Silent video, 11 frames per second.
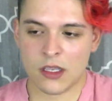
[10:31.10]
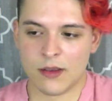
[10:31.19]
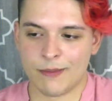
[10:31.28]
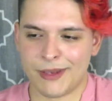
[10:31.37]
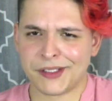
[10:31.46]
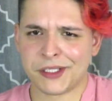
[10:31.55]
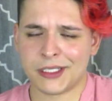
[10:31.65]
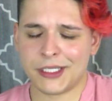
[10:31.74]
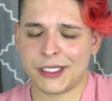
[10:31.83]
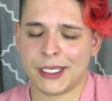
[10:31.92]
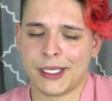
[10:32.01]

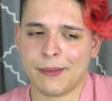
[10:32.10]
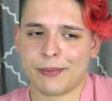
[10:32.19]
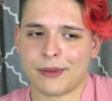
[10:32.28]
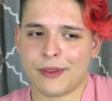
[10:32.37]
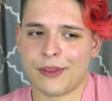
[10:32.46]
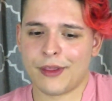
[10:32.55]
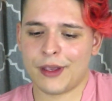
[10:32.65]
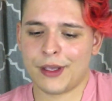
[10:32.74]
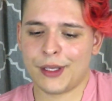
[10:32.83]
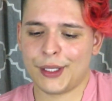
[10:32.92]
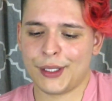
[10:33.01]
basically keep
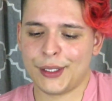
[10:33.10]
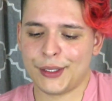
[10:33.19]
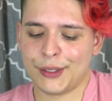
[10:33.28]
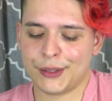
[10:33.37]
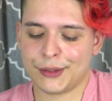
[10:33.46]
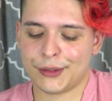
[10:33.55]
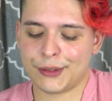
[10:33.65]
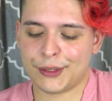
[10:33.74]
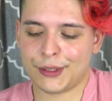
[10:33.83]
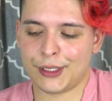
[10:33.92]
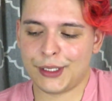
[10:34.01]
the
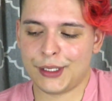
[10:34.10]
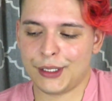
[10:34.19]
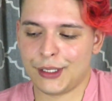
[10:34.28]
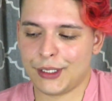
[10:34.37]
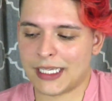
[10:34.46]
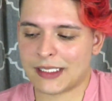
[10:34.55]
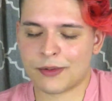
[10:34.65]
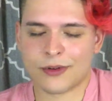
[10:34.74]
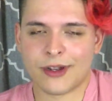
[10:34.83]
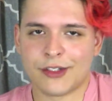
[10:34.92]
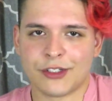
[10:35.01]
the
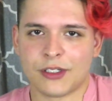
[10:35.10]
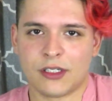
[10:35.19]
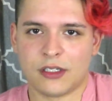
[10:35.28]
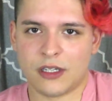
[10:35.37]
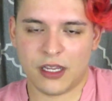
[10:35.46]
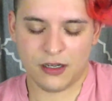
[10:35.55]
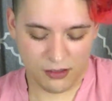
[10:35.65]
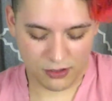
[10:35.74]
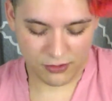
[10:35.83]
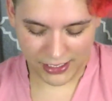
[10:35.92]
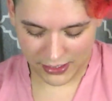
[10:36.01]
expiration date
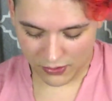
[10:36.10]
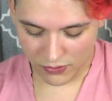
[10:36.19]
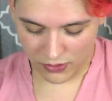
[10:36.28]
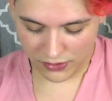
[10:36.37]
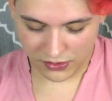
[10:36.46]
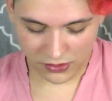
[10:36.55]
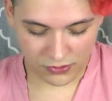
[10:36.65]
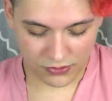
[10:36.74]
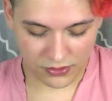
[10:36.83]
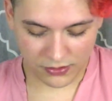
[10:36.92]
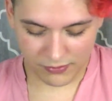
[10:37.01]
low and also
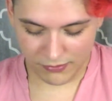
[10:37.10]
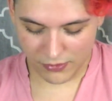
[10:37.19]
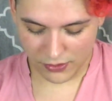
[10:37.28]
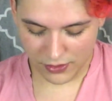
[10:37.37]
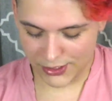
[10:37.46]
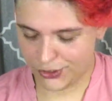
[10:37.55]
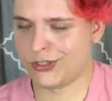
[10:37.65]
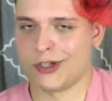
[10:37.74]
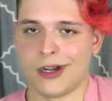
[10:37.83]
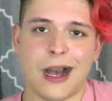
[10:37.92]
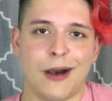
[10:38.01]
the
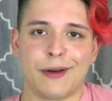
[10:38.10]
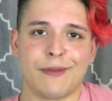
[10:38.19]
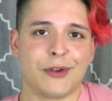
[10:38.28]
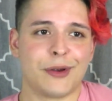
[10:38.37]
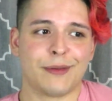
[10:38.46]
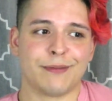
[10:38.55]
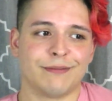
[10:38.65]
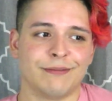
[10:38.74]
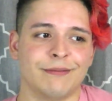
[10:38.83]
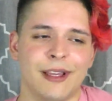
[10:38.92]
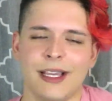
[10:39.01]
moisture out of your
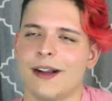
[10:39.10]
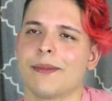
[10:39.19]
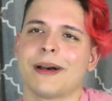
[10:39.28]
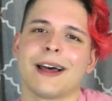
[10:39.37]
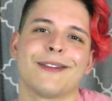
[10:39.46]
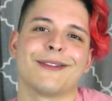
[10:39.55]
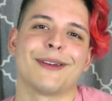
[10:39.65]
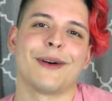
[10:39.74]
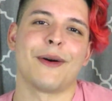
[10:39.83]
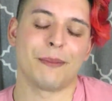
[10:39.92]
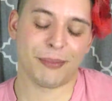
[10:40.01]
makeup. I don't
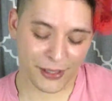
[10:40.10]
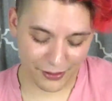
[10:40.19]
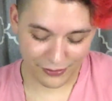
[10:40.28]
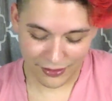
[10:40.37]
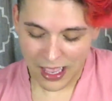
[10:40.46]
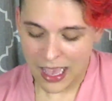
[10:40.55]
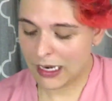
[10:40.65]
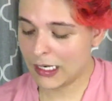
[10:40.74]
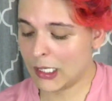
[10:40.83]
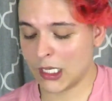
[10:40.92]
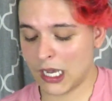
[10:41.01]
know, but
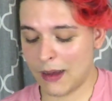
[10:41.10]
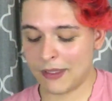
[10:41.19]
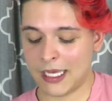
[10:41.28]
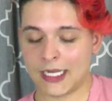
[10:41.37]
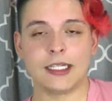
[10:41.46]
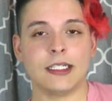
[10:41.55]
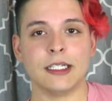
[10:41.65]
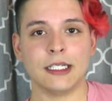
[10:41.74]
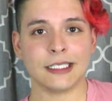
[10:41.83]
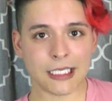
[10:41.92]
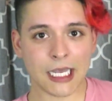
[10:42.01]
look, I'm not a
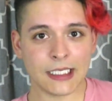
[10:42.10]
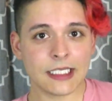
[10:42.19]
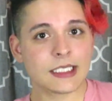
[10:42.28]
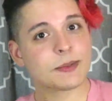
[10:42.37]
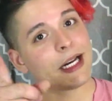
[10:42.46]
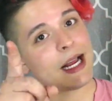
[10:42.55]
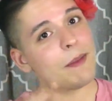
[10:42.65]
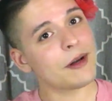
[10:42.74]
scientist, but I am a